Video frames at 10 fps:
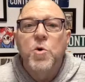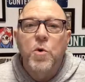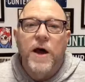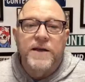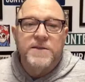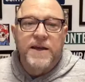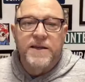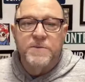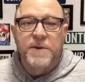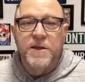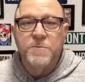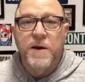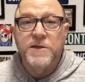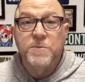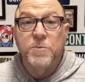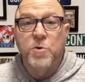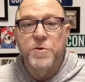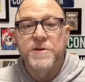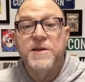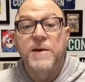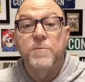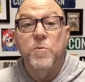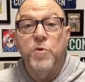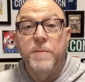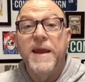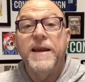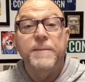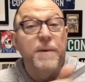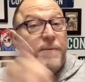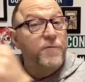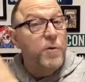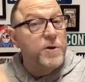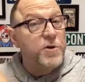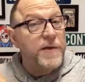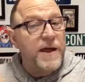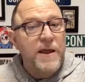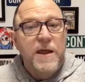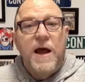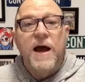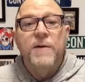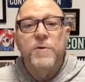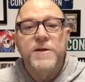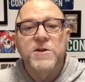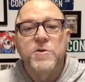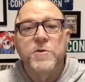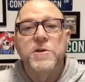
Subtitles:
We'll ask as many as possible with the time remaining. But before we do that, I want to tell you a